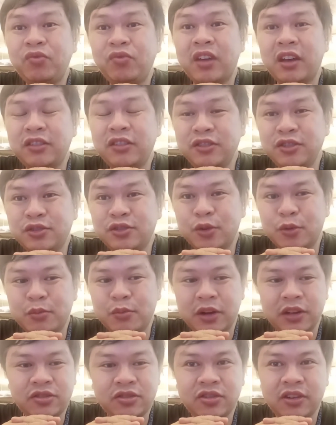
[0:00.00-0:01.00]
thank you so
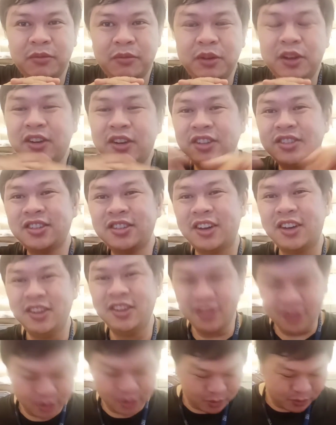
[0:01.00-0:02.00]
much because,
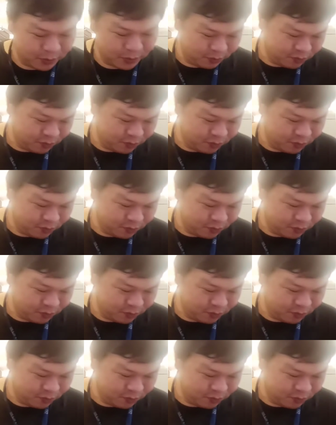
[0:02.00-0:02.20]
you know,